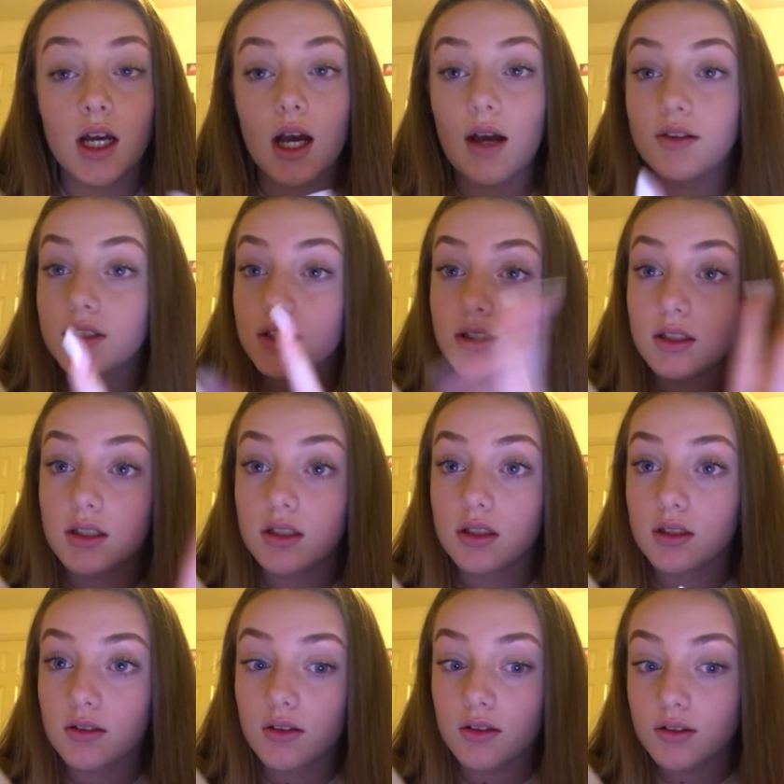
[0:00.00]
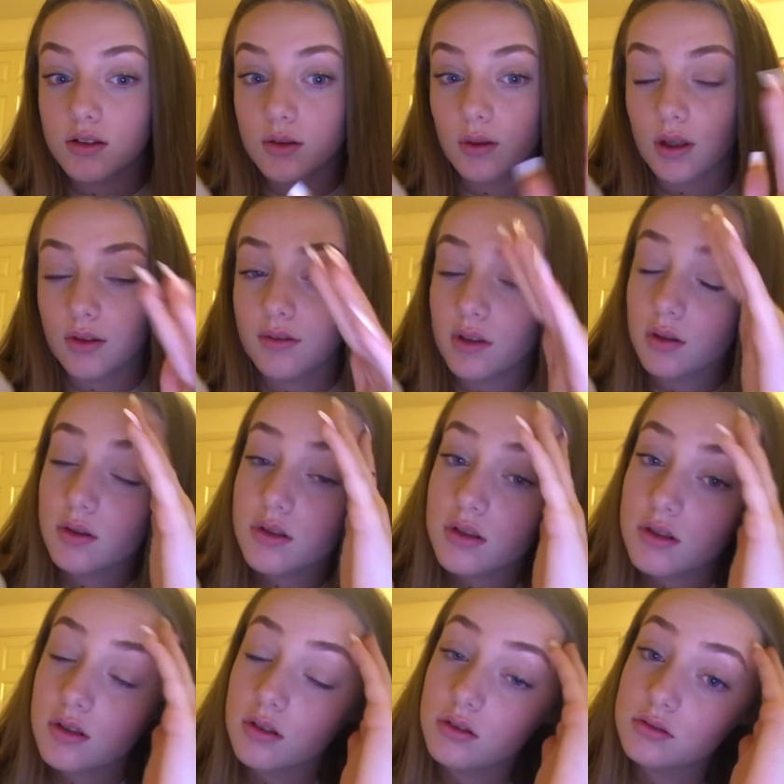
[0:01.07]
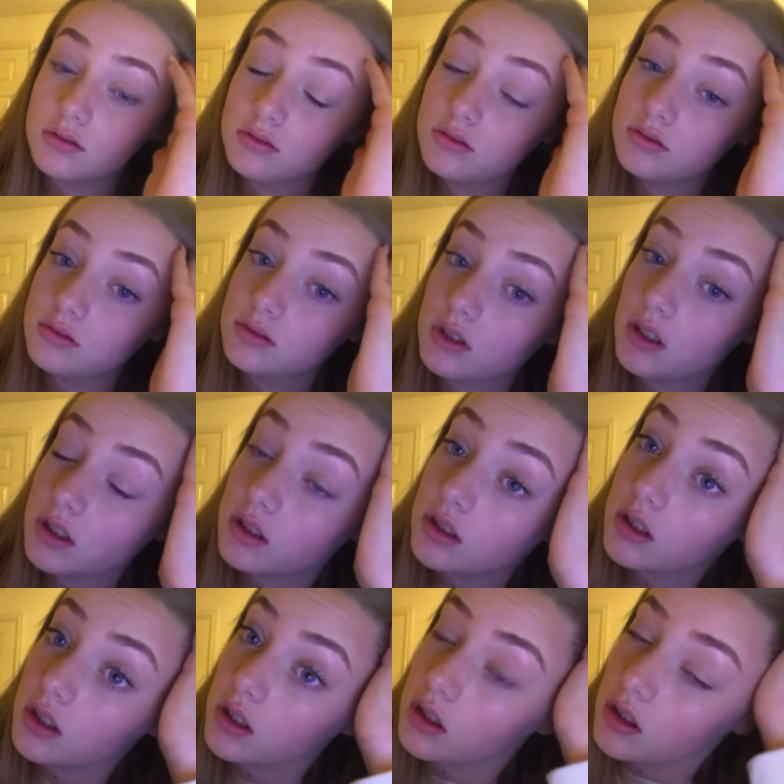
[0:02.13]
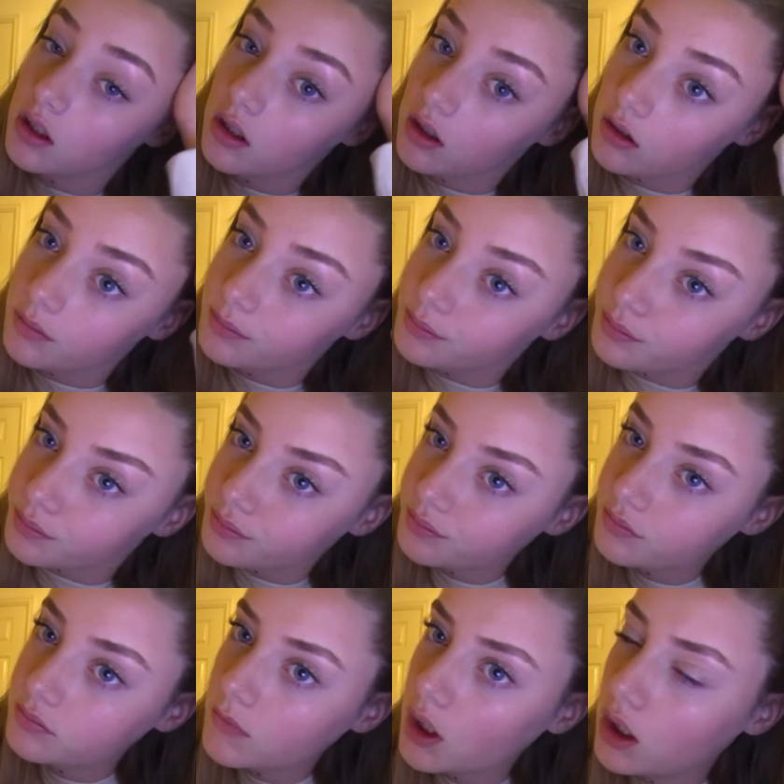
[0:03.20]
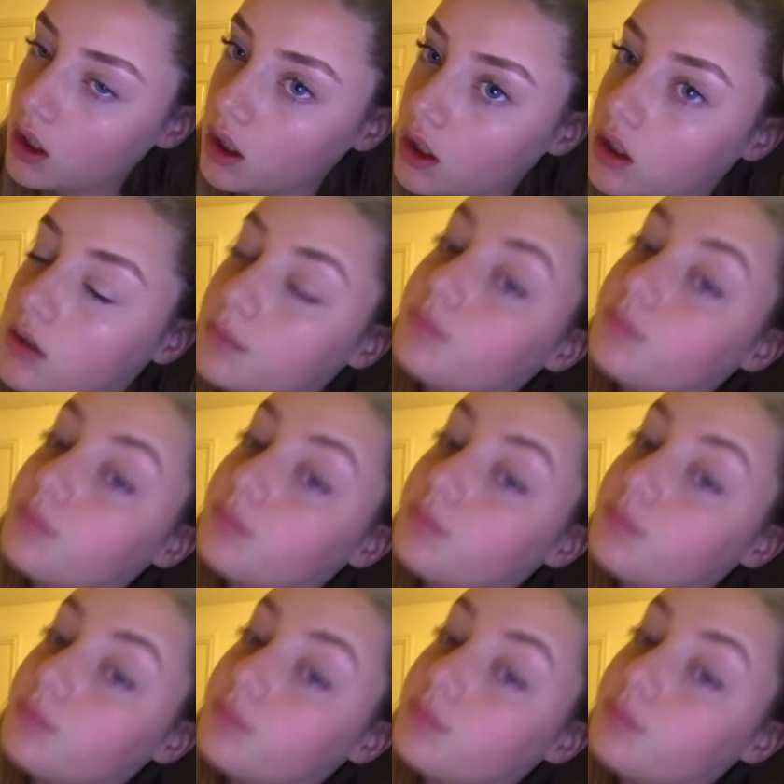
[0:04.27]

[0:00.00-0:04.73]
I've done a lot in 12 hours though, like a lot. Ugh.